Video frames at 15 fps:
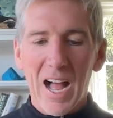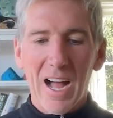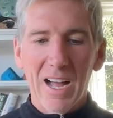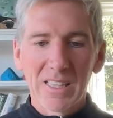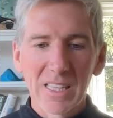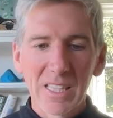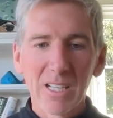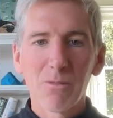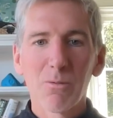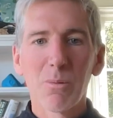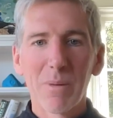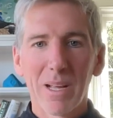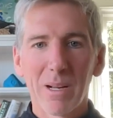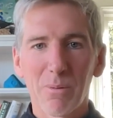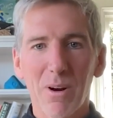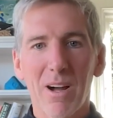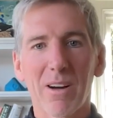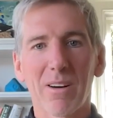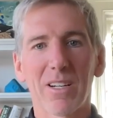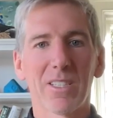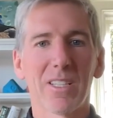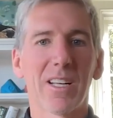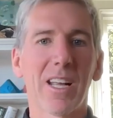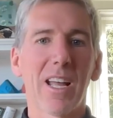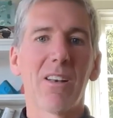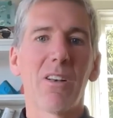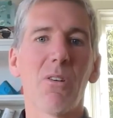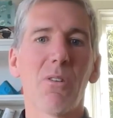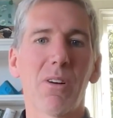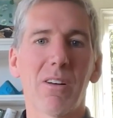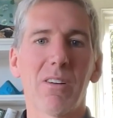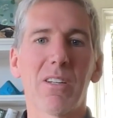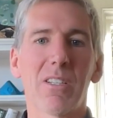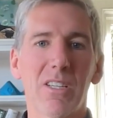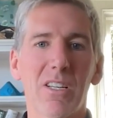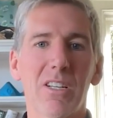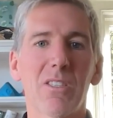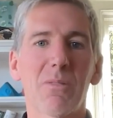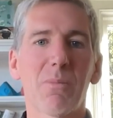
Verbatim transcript: I think we'll make progress. Again, no guarantees,